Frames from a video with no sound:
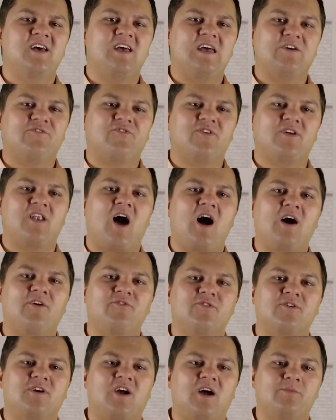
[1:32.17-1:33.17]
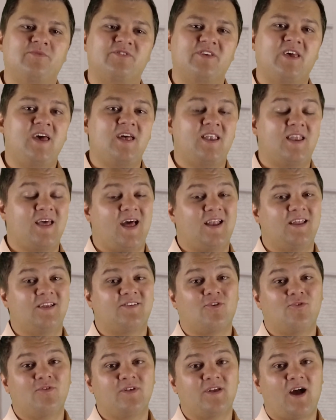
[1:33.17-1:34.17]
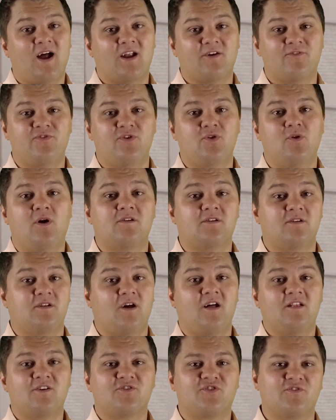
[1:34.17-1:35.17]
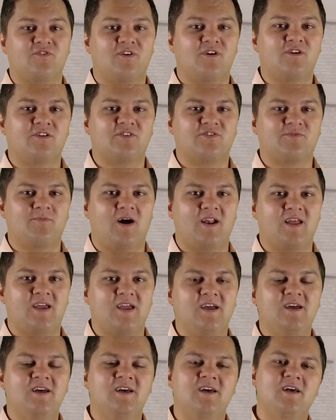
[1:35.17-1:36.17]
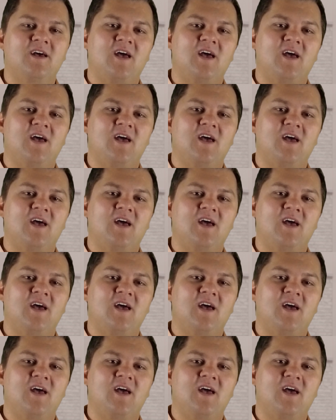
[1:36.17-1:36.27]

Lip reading: If an offer comes in and it's only got a few $100s of earnest money,